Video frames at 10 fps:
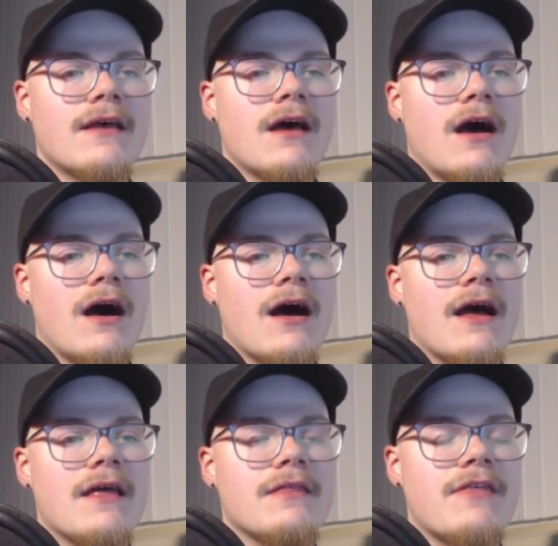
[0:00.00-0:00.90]

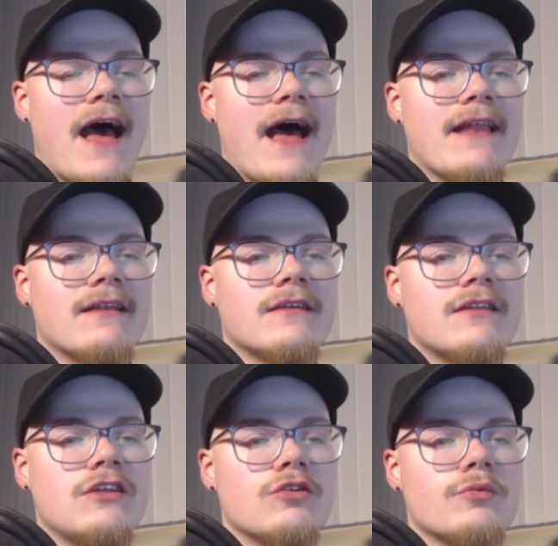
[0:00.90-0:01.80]
that
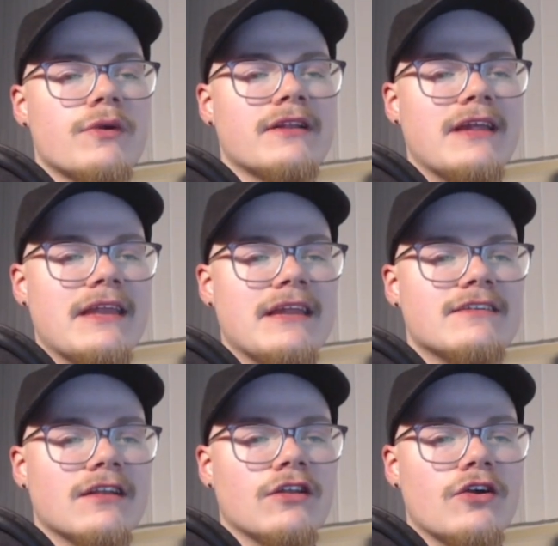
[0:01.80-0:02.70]
you really need
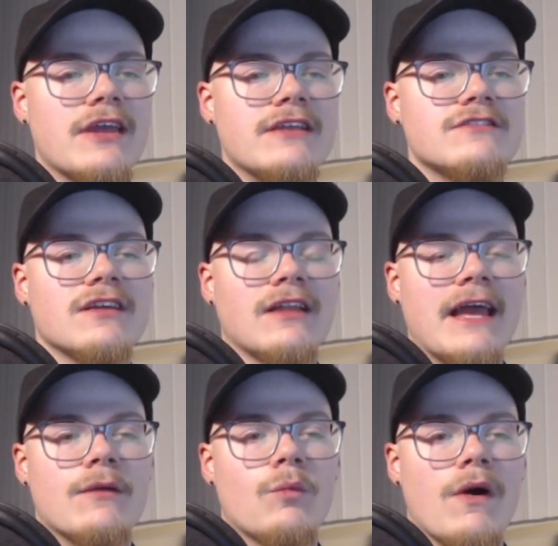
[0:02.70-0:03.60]
to look into
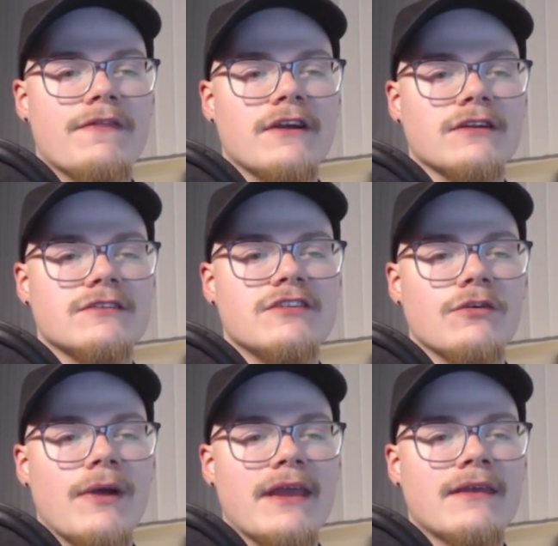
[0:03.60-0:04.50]
like what they're
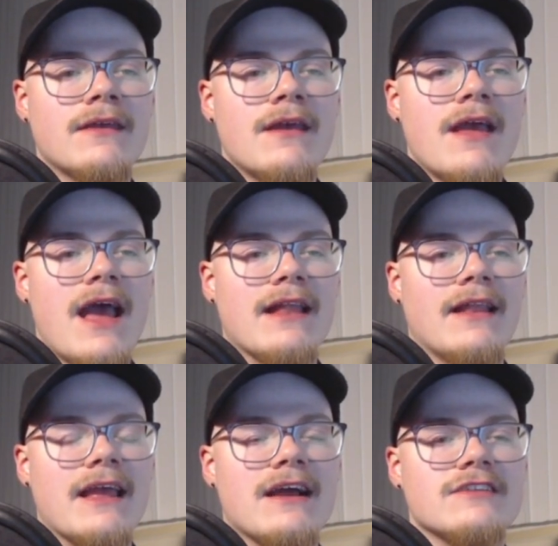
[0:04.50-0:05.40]
doing and
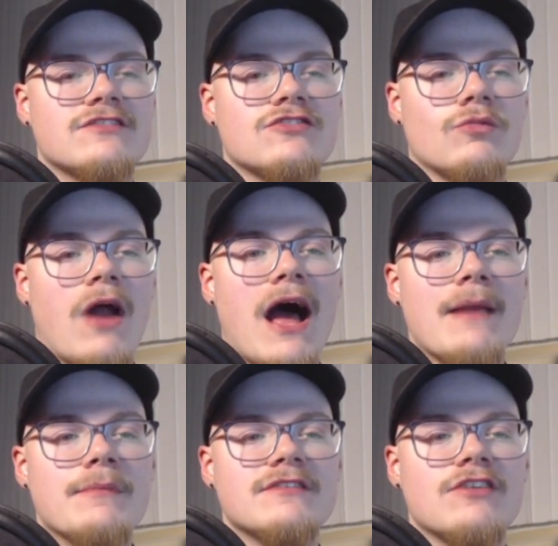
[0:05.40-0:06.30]
like
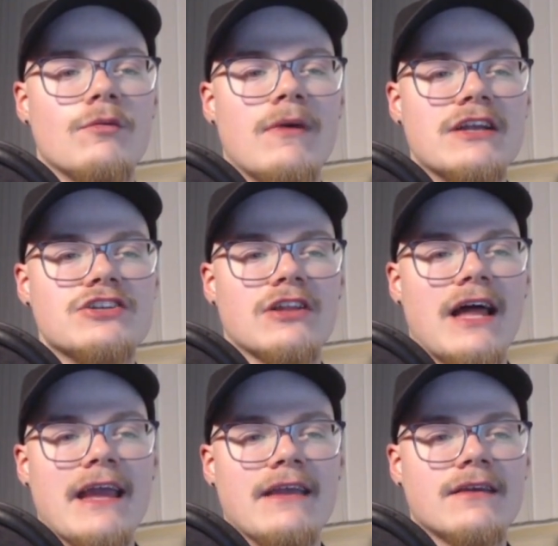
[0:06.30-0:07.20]
ascribe so much
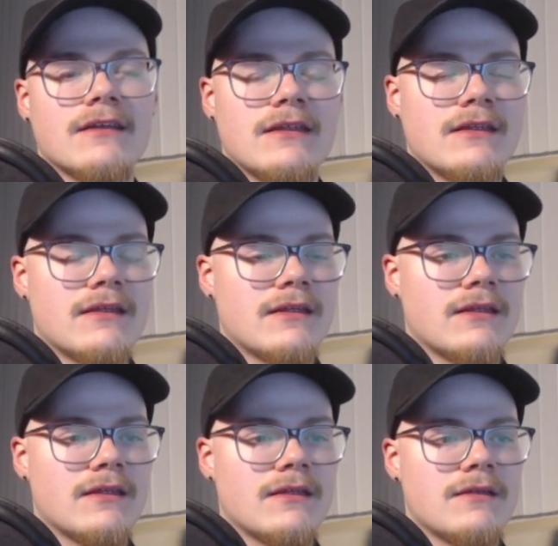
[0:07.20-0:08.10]
like
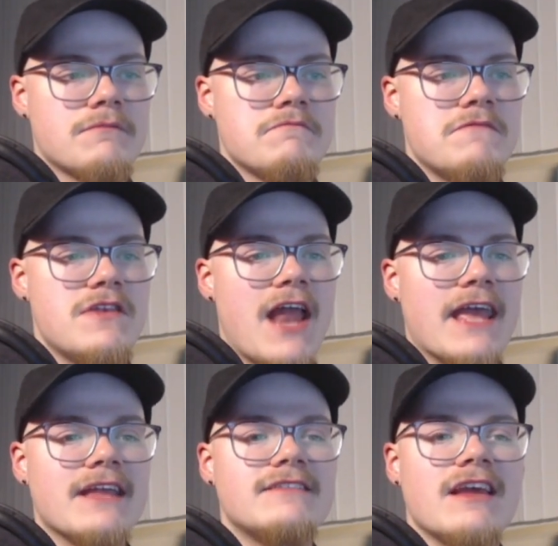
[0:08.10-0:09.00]

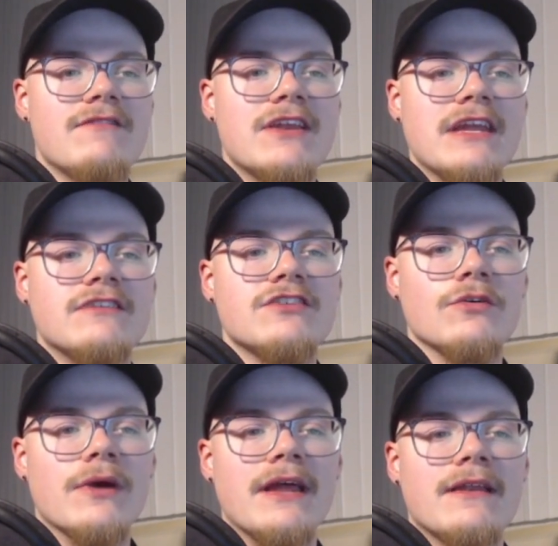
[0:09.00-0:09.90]
negativity
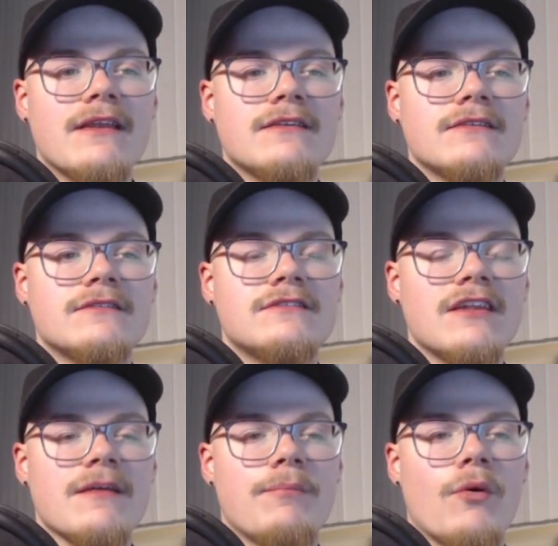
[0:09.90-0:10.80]
to it to
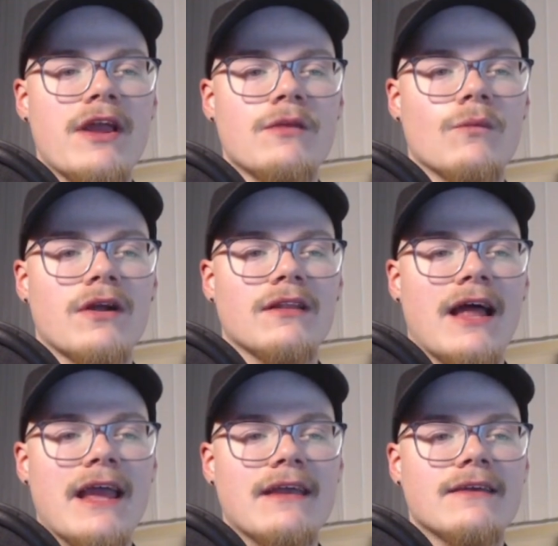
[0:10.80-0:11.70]
the point where
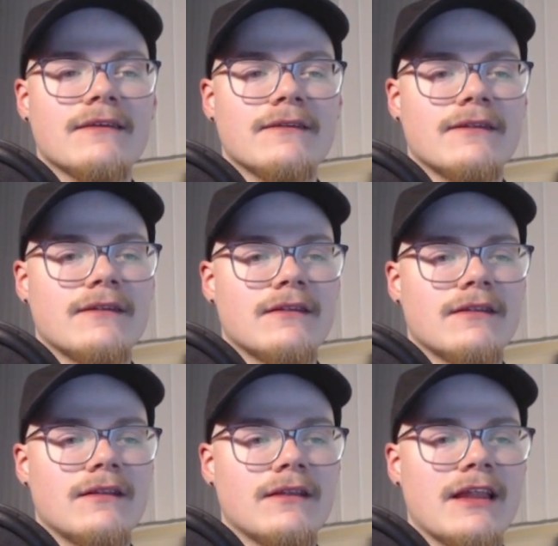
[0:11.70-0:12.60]
like
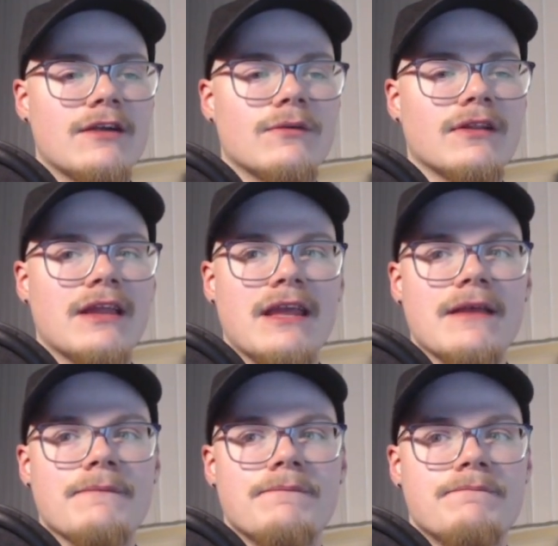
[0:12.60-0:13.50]
literally